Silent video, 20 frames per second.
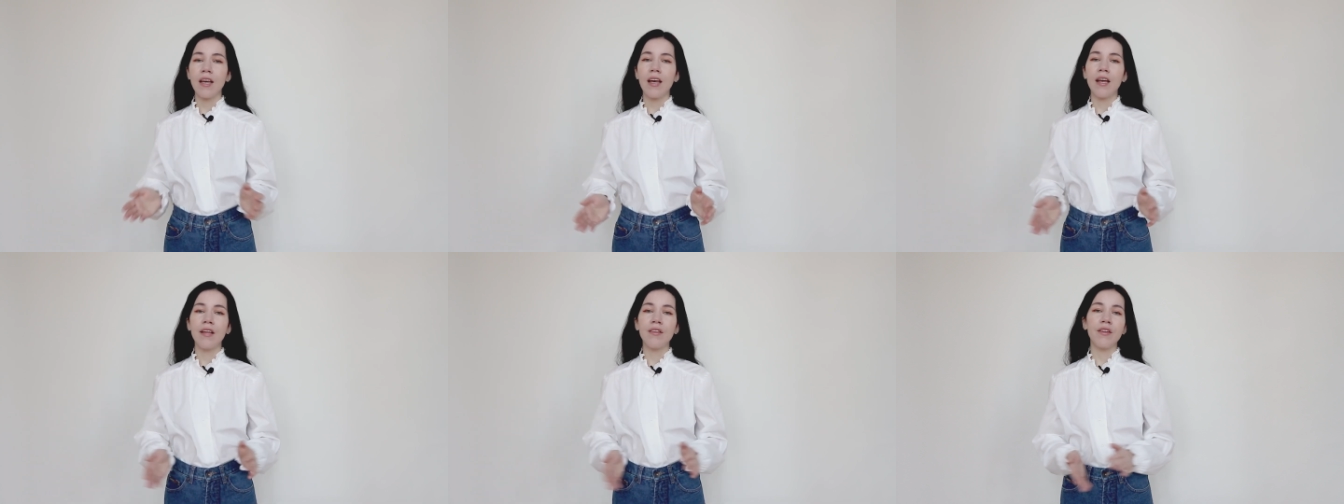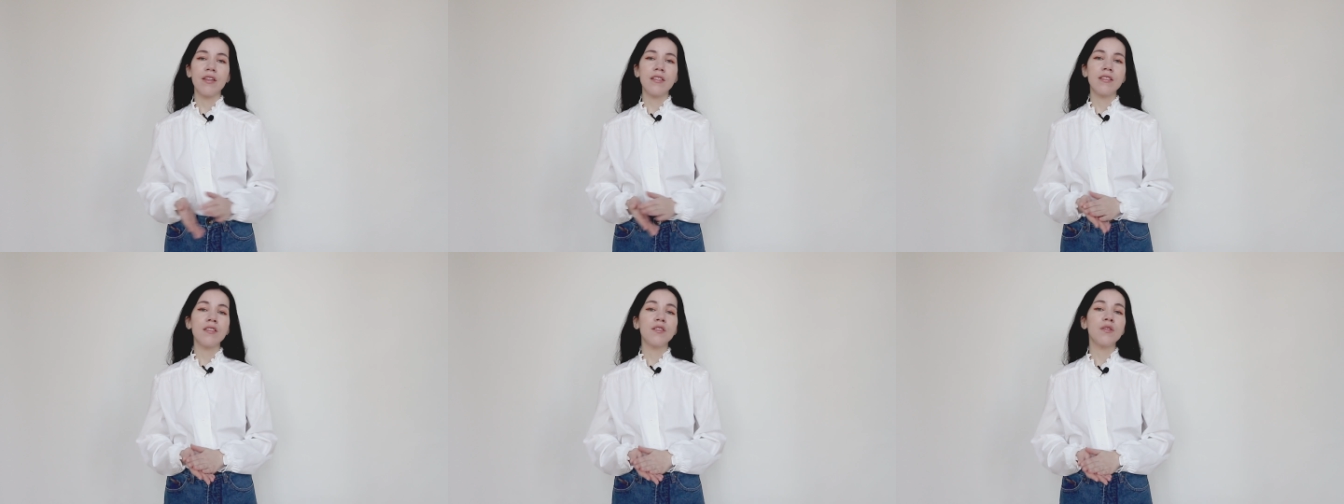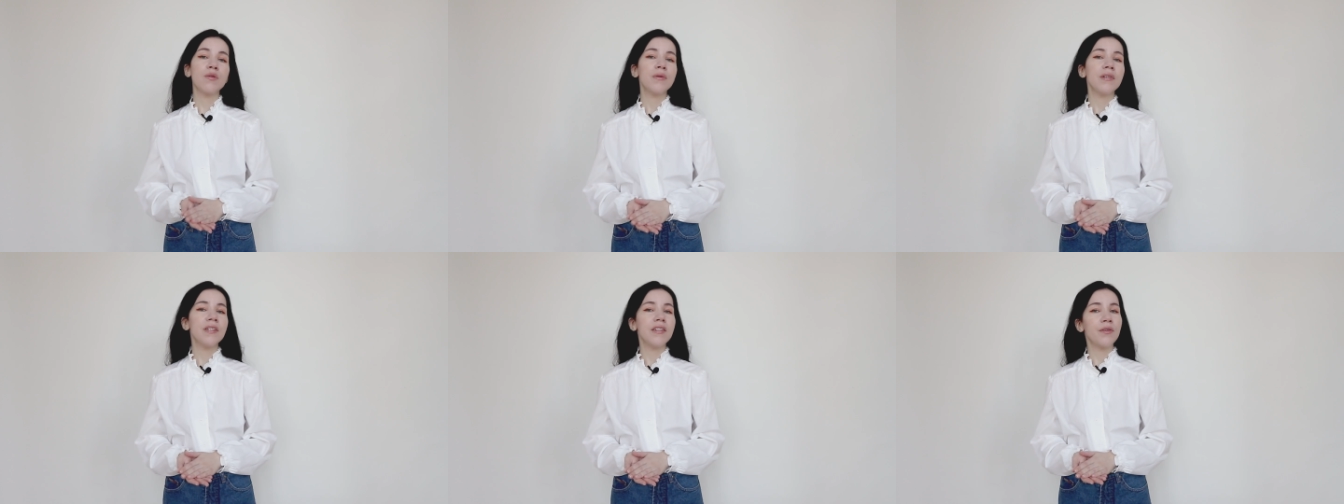And this is
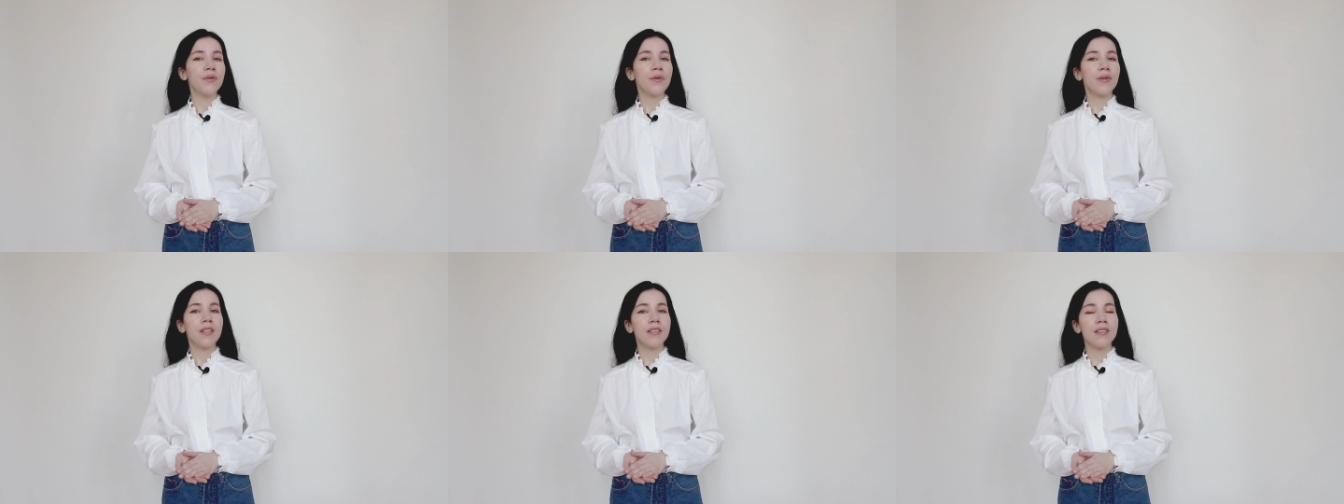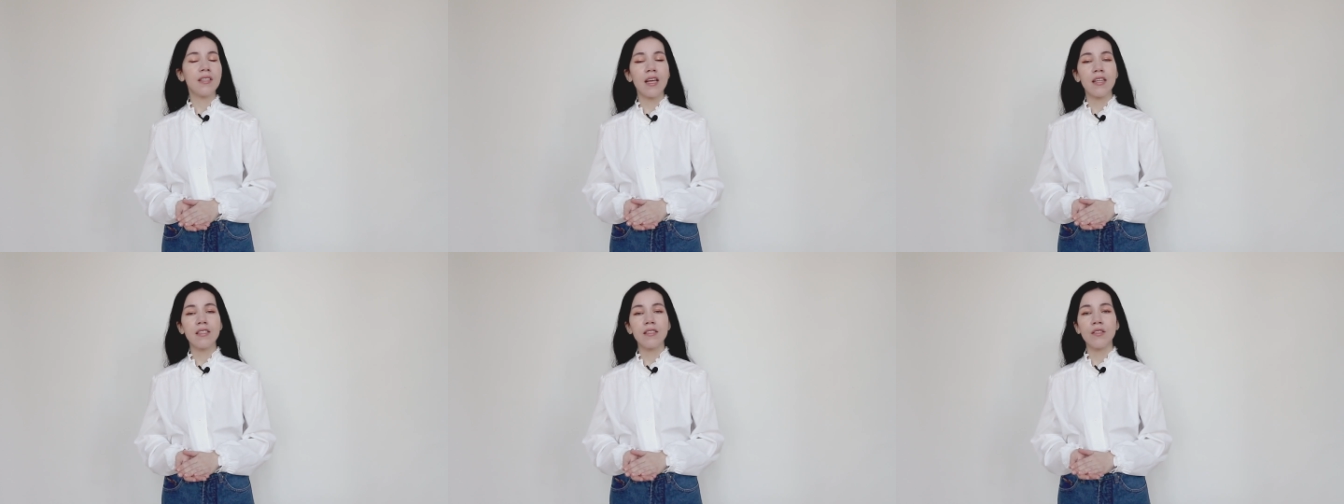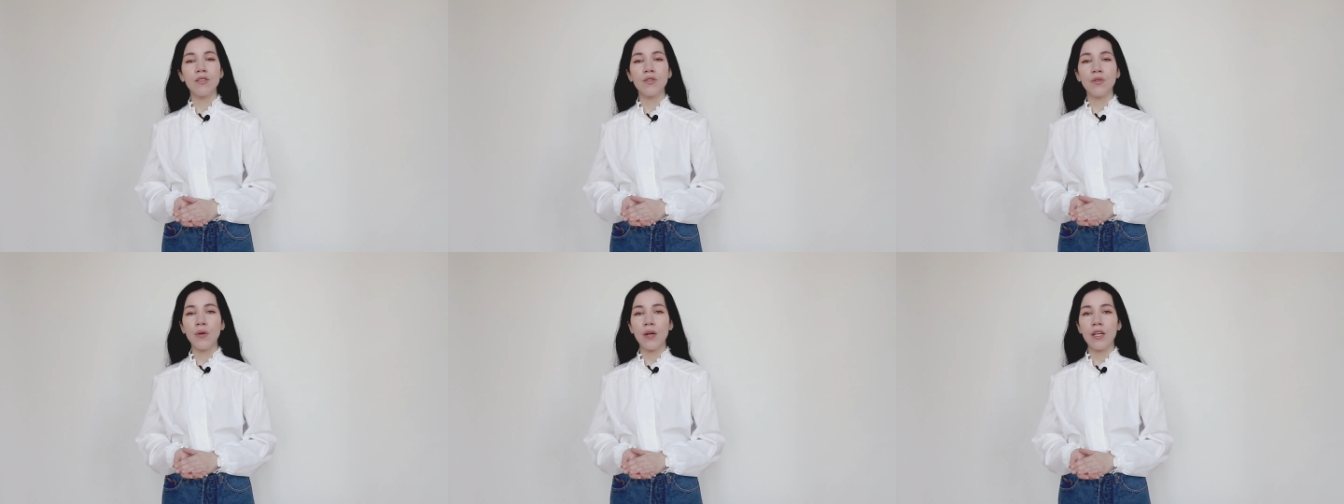a really sad
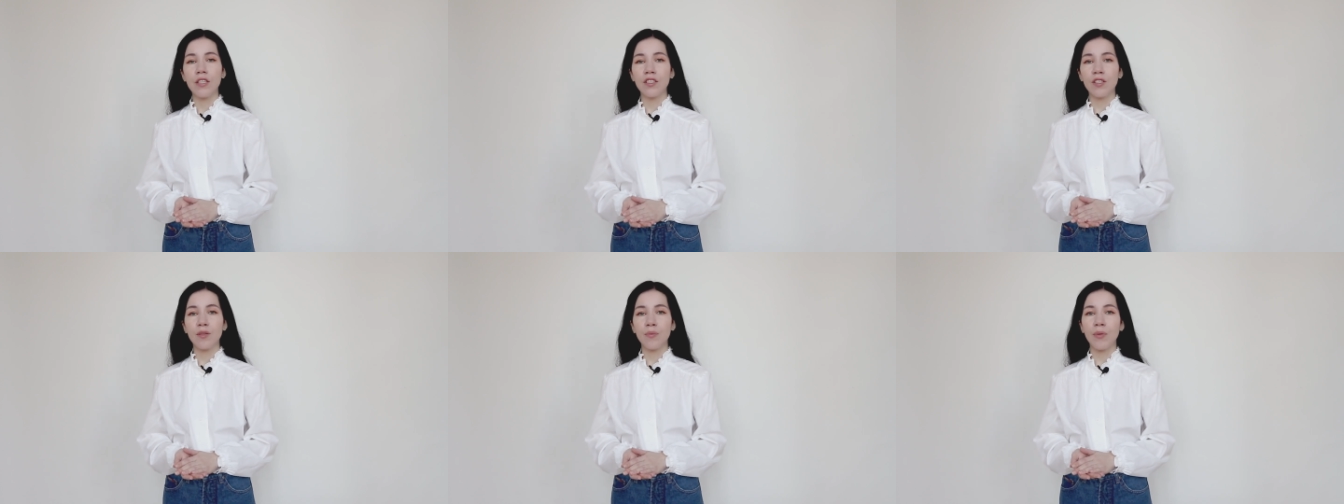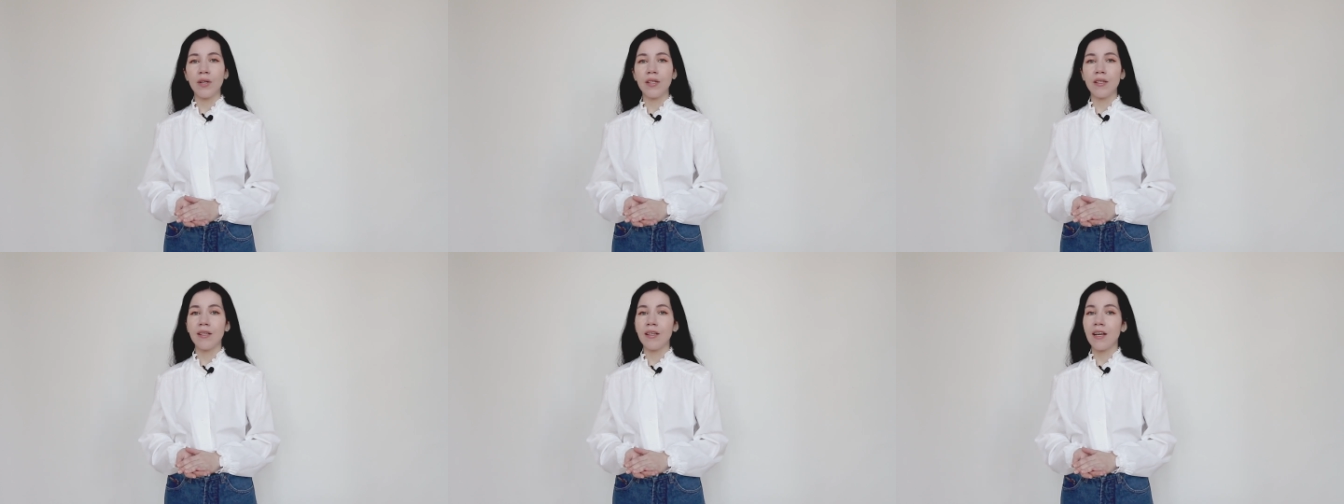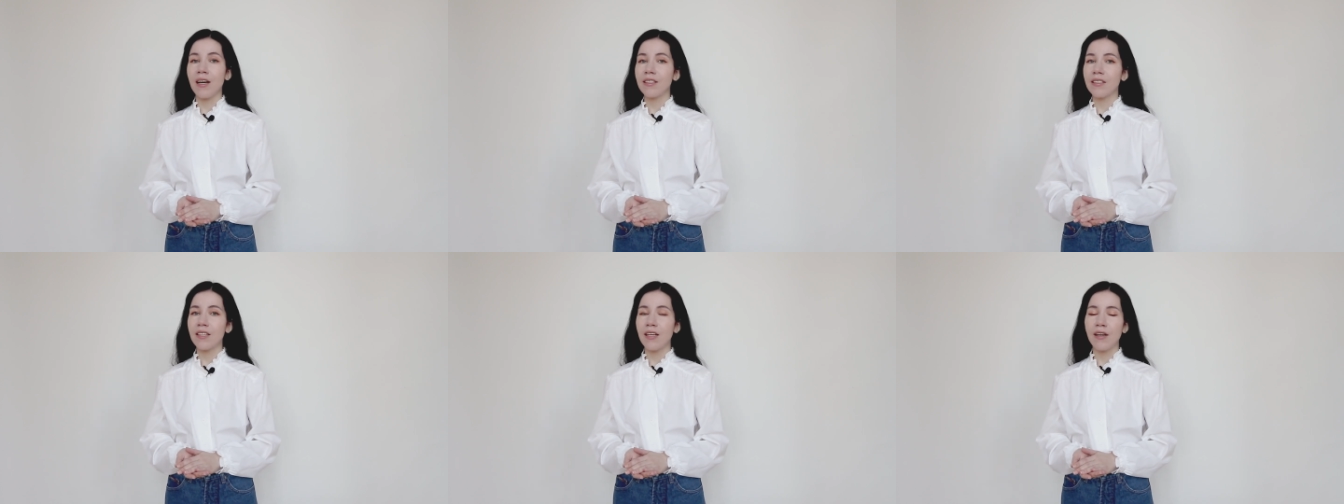situation, but
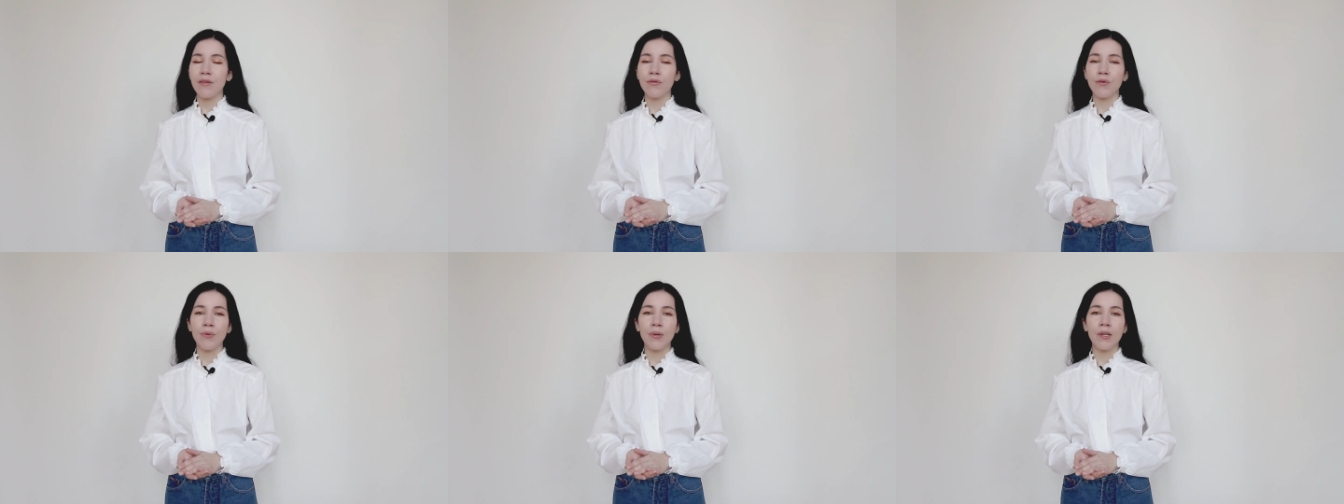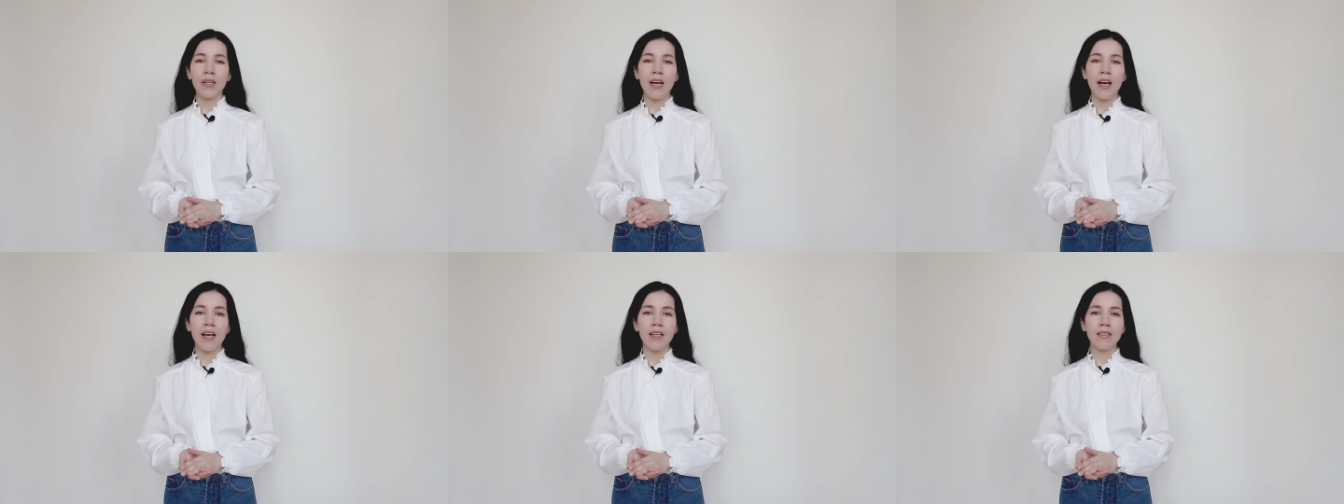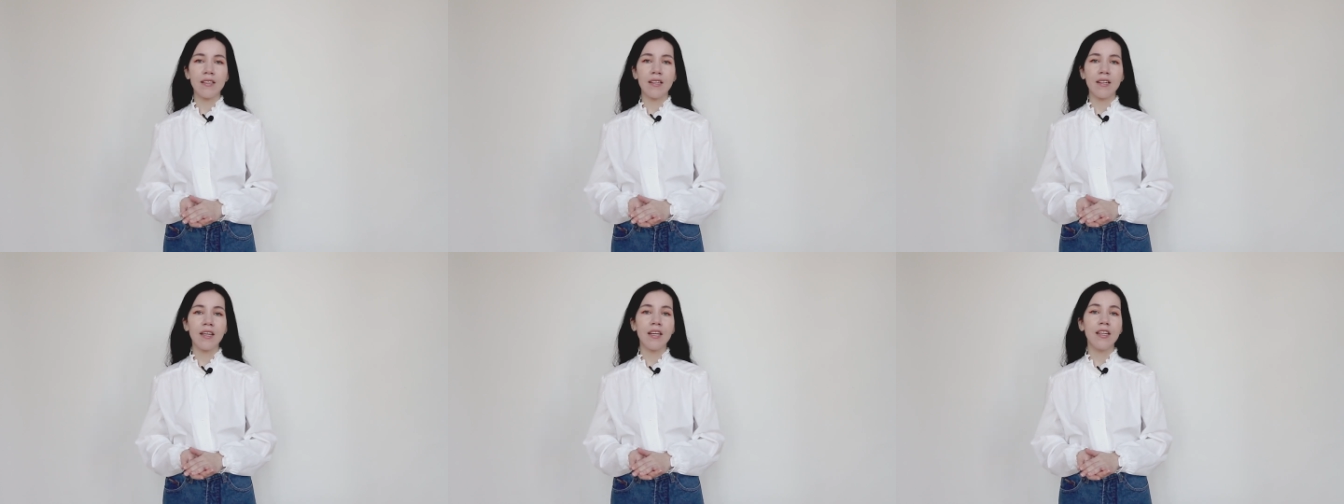not everyone
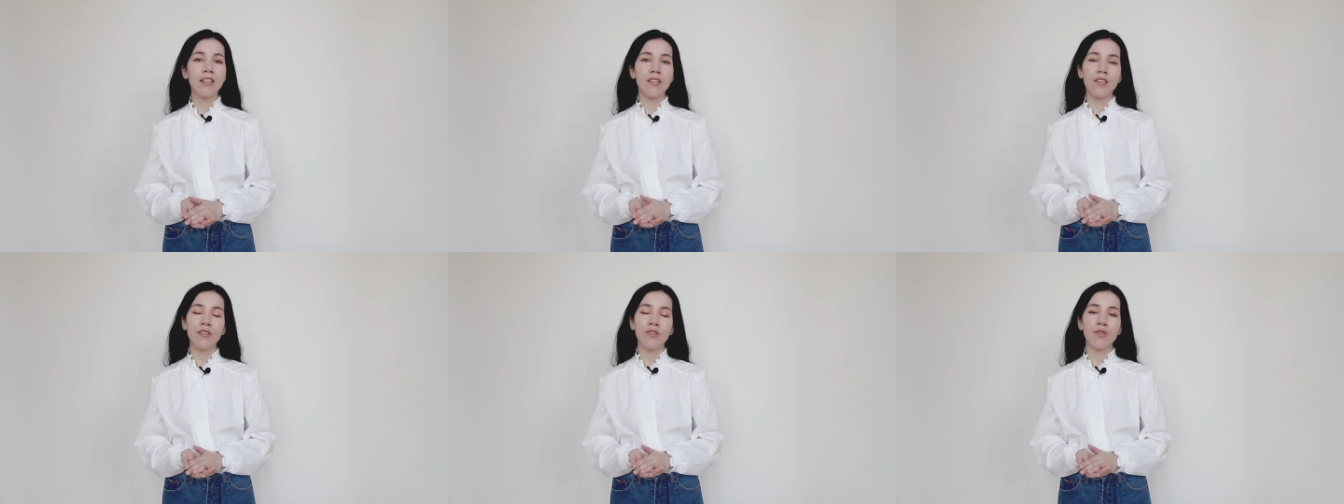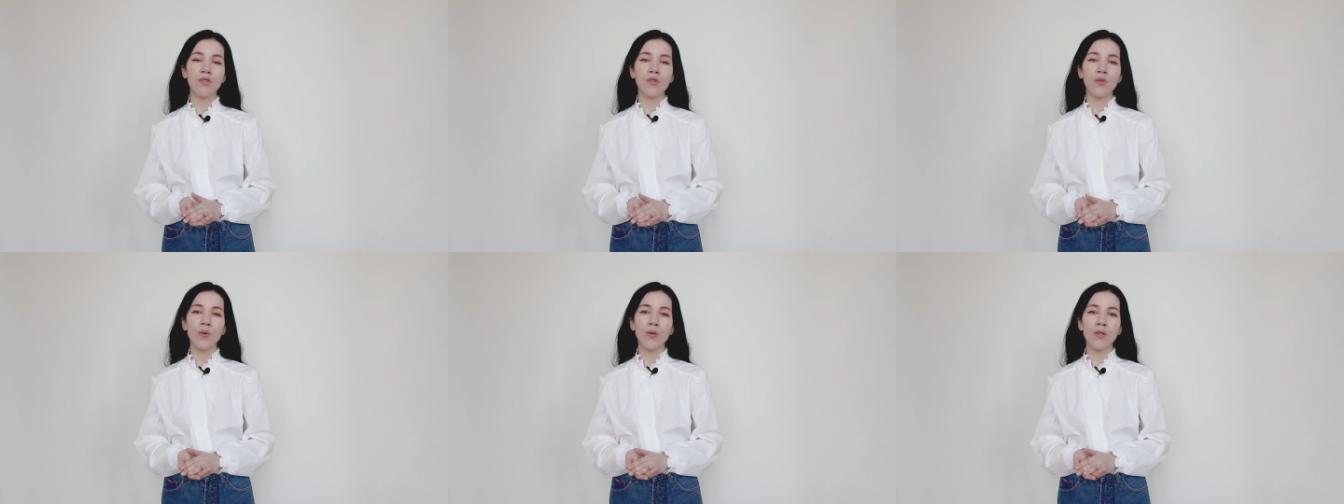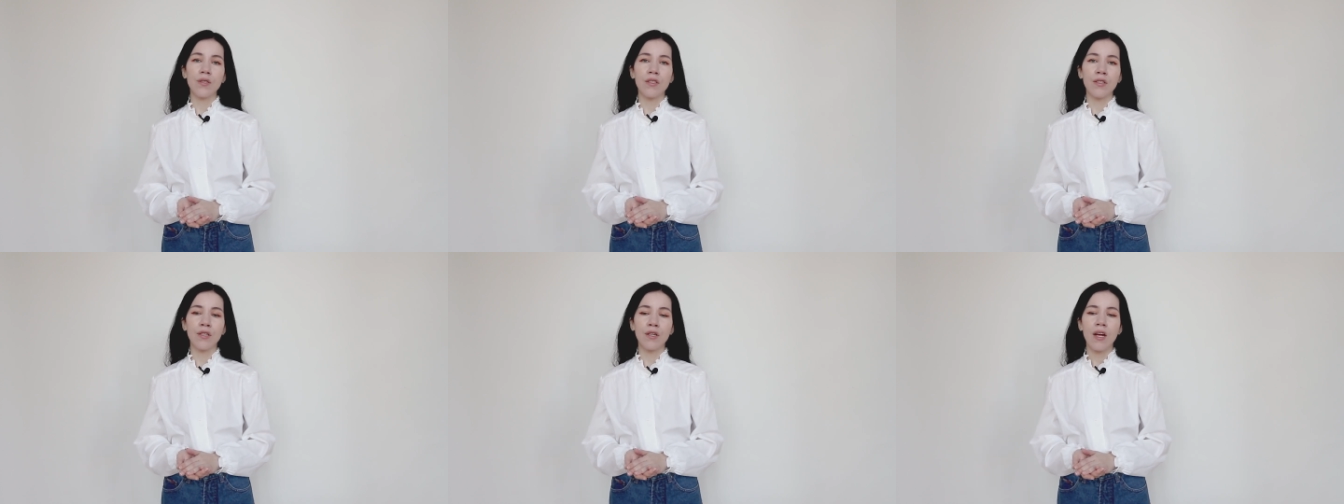has an eating
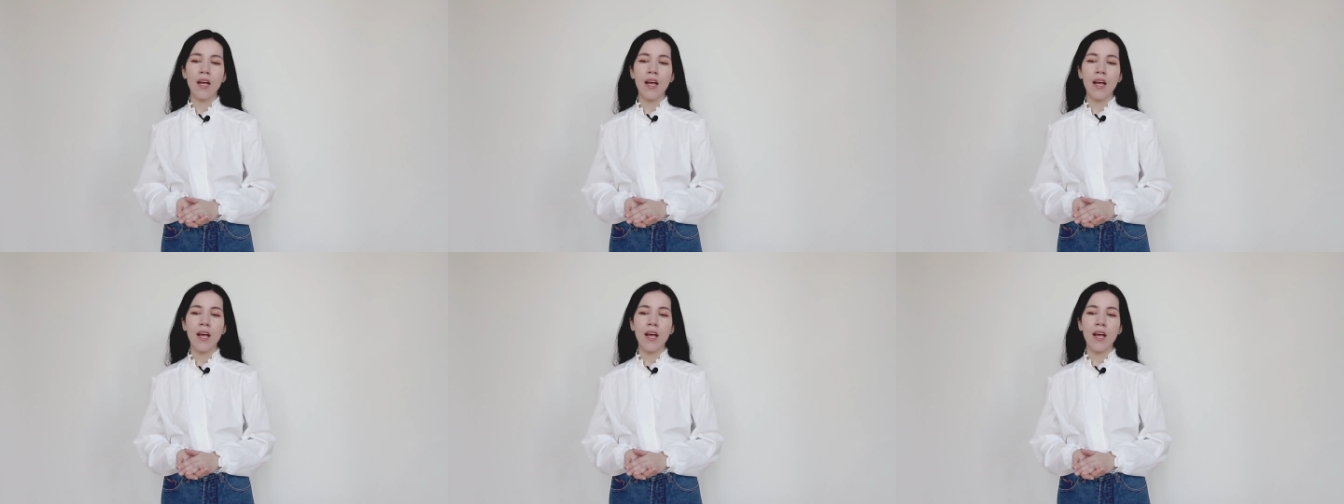disorder.